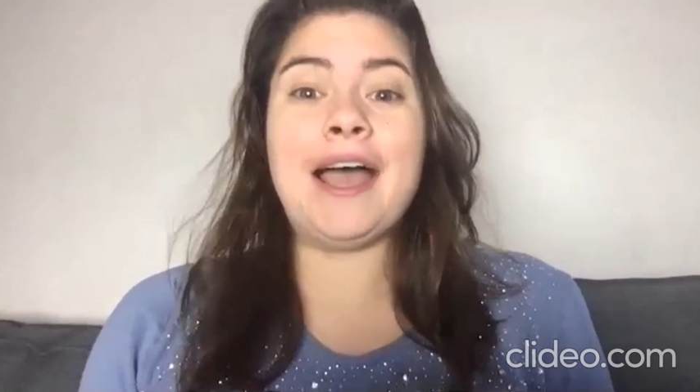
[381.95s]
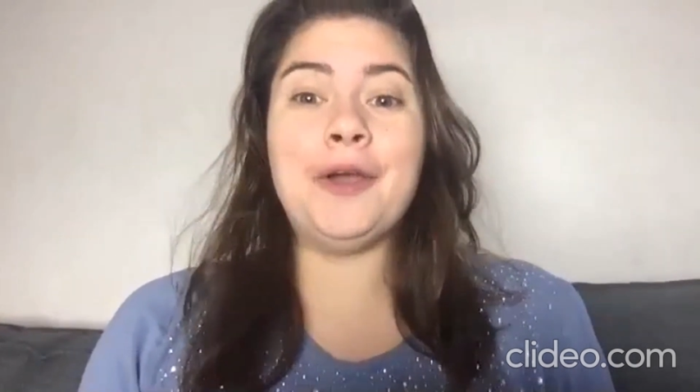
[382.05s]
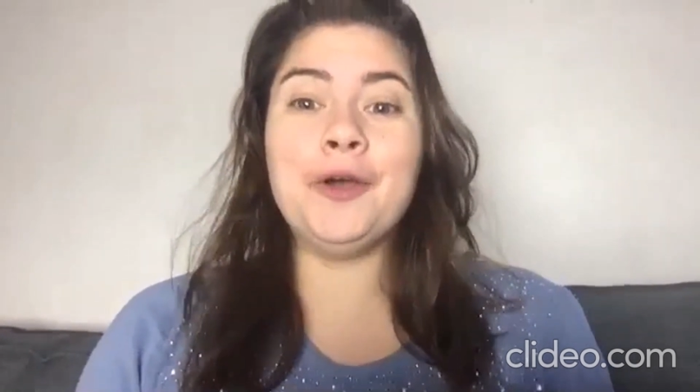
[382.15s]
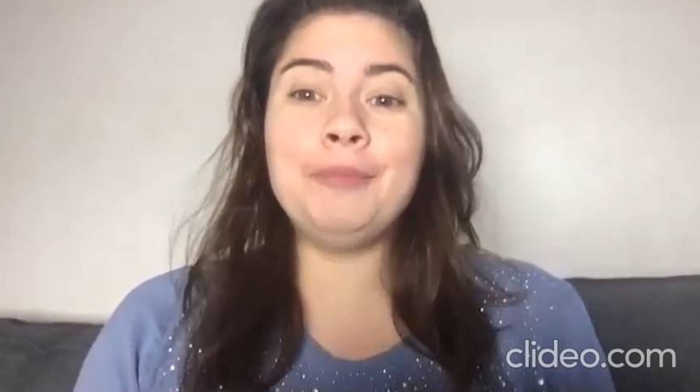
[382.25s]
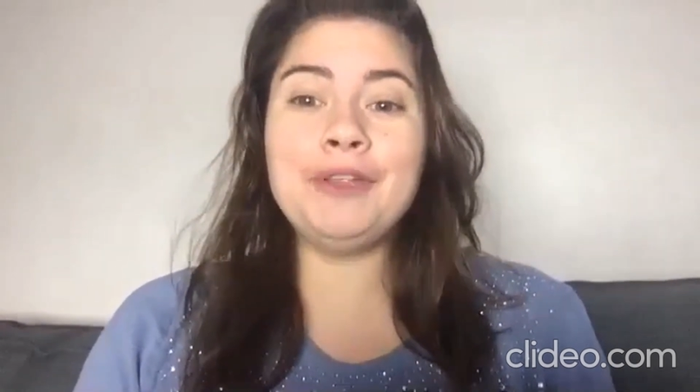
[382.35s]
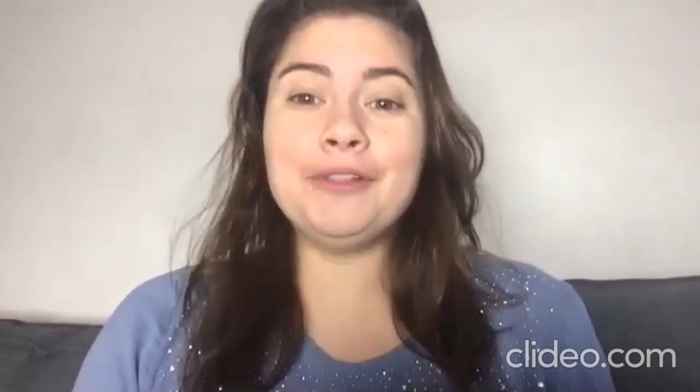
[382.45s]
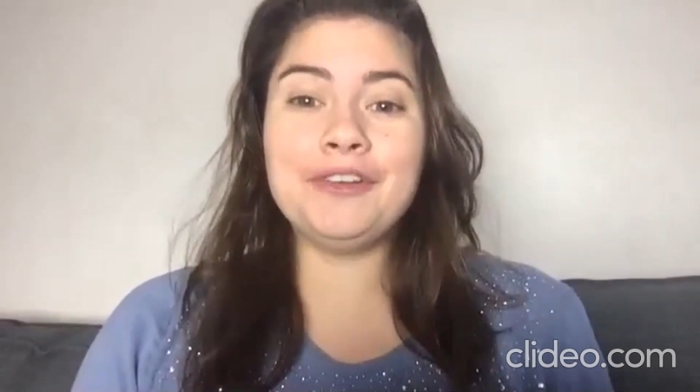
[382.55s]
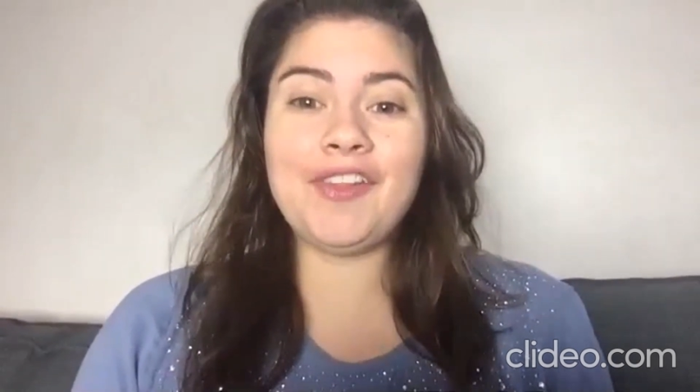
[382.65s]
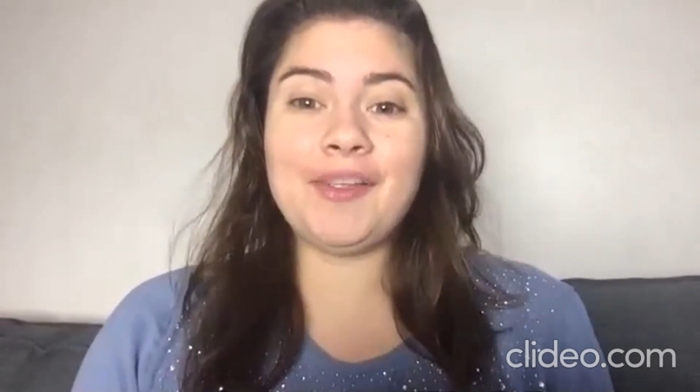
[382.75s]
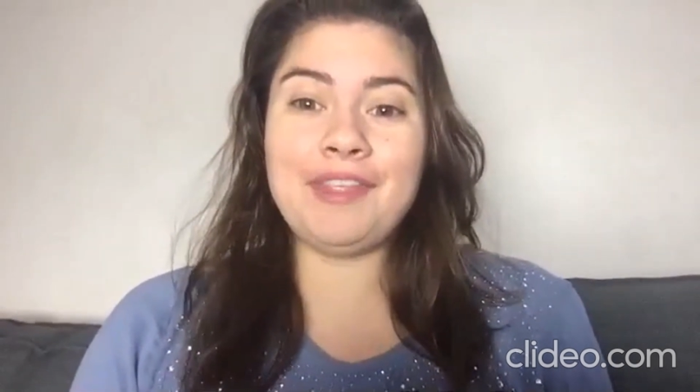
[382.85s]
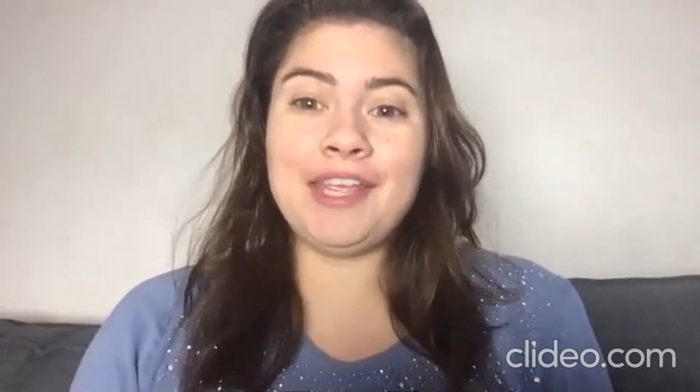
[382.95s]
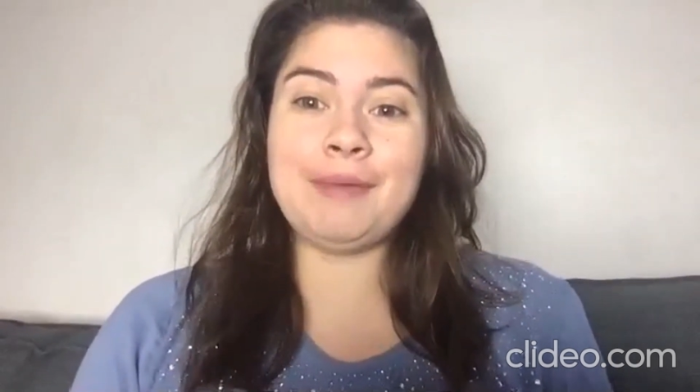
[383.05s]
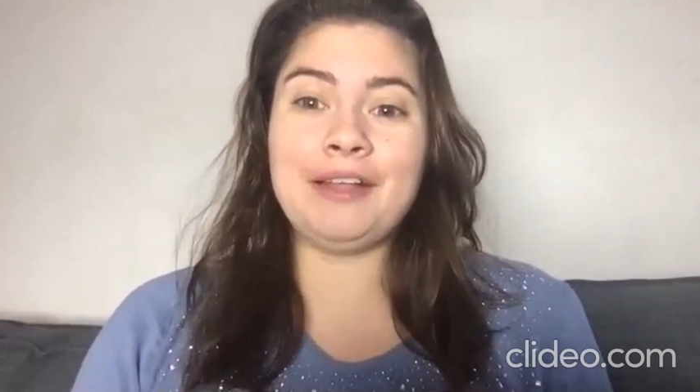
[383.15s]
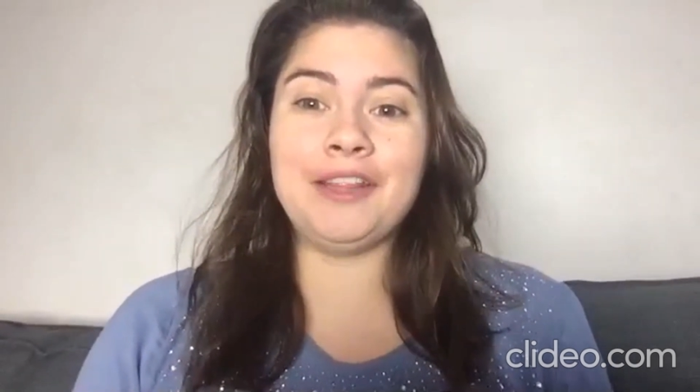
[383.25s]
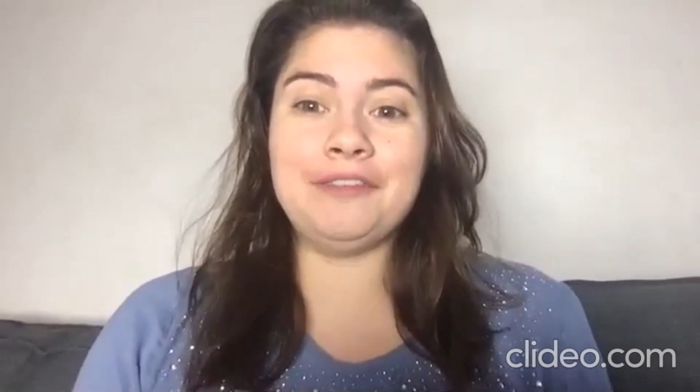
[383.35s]
I hope you learned something
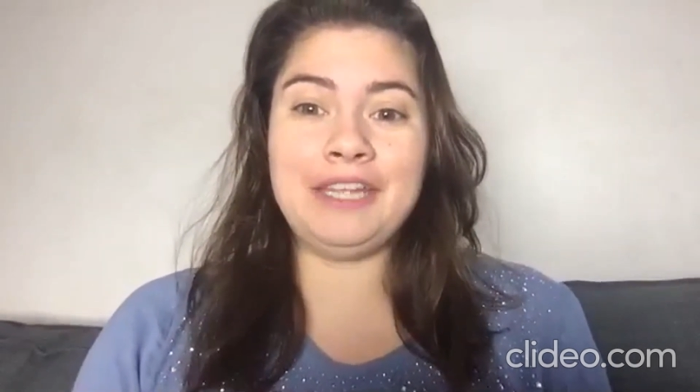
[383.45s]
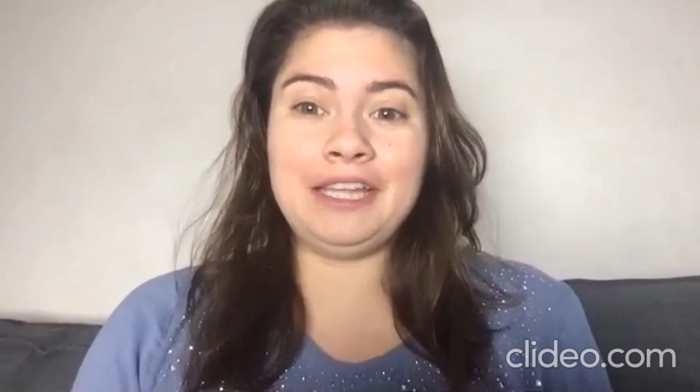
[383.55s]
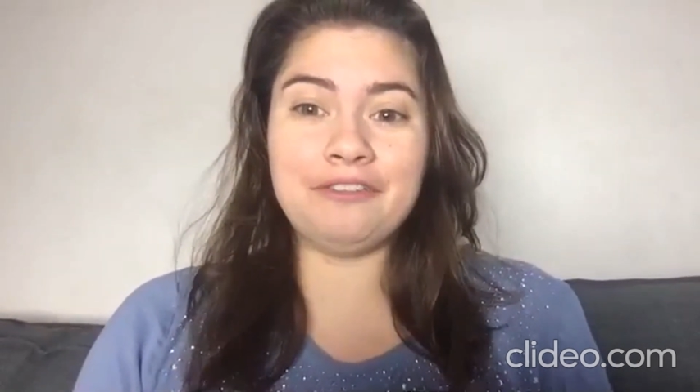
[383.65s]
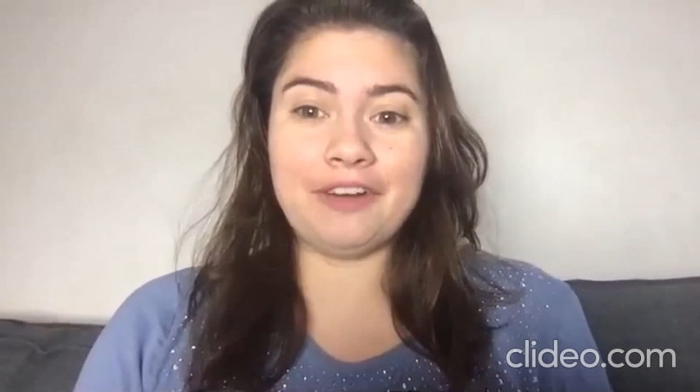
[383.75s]
about living in